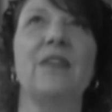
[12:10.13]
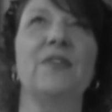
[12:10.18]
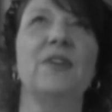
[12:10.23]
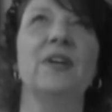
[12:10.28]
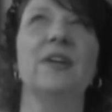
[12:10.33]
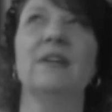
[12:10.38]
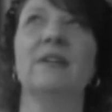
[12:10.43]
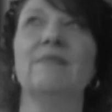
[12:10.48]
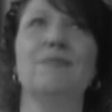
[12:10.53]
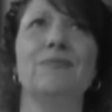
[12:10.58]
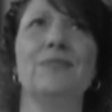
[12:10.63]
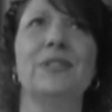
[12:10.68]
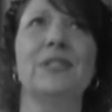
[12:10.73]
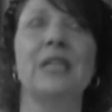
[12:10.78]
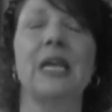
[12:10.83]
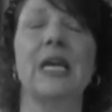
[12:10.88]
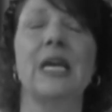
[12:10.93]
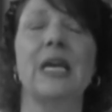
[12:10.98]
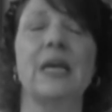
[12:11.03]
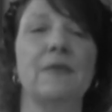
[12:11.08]
of
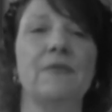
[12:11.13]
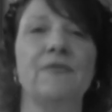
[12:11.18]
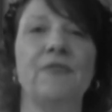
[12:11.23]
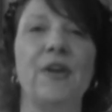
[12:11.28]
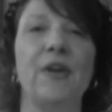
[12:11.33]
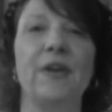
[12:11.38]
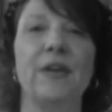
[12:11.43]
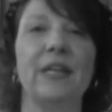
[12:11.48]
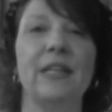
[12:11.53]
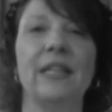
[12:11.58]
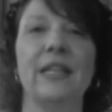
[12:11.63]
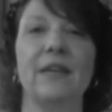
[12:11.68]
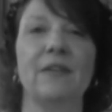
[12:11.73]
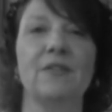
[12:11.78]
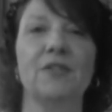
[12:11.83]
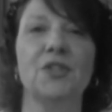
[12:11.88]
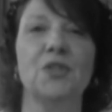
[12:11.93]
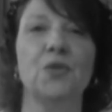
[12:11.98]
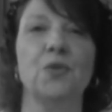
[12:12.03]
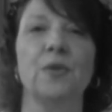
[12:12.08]
a very
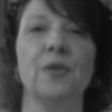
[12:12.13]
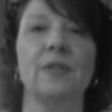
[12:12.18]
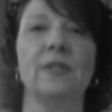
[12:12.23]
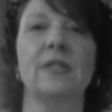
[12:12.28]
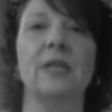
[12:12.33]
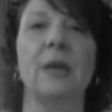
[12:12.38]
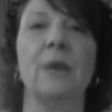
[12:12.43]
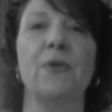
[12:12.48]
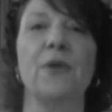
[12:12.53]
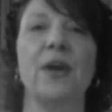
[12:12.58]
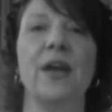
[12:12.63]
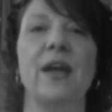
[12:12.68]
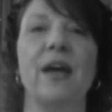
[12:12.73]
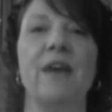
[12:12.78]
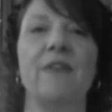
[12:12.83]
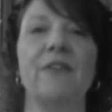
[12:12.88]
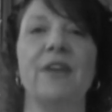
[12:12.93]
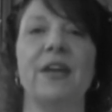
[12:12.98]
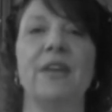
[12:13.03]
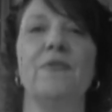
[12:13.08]
short summary
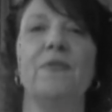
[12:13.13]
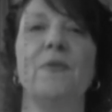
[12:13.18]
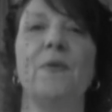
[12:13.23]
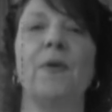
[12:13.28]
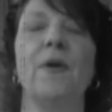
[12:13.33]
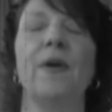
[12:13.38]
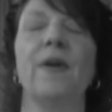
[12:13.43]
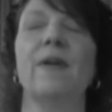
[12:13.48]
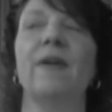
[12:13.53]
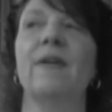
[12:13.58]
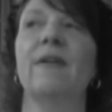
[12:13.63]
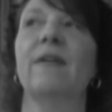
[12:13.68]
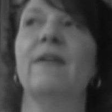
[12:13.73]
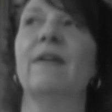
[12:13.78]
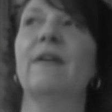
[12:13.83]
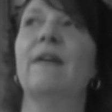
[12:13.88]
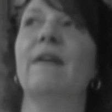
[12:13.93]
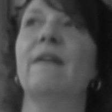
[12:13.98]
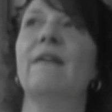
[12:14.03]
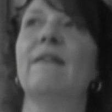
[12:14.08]
of it for
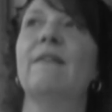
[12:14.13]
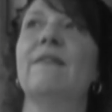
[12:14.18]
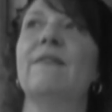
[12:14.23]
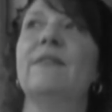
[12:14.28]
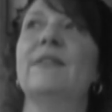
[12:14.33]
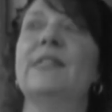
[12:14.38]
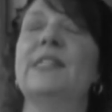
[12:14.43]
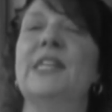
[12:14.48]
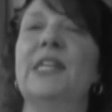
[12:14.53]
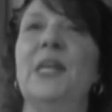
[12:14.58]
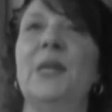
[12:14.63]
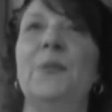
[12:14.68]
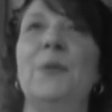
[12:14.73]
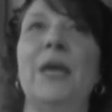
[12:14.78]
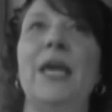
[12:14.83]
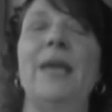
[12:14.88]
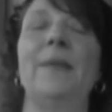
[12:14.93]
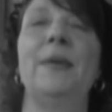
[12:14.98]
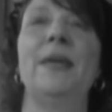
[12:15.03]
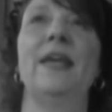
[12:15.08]
CD
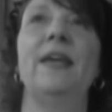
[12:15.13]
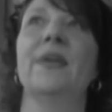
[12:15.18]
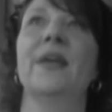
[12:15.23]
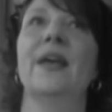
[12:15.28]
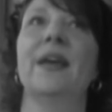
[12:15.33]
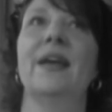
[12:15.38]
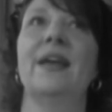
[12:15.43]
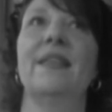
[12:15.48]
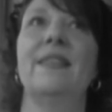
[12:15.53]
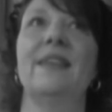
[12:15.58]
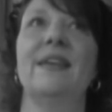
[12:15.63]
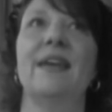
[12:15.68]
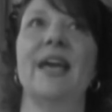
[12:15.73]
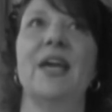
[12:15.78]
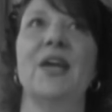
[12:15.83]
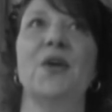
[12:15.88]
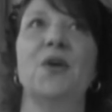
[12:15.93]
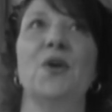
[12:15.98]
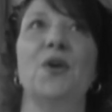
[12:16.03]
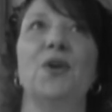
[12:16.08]
Baby, and I think
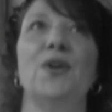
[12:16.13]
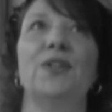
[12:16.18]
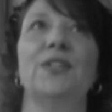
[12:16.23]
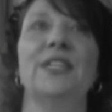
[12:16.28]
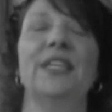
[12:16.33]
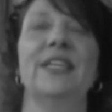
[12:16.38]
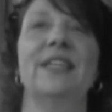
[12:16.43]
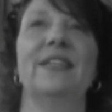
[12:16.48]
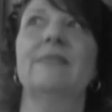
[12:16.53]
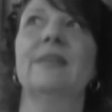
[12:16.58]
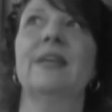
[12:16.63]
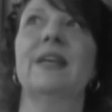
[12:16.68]
I called it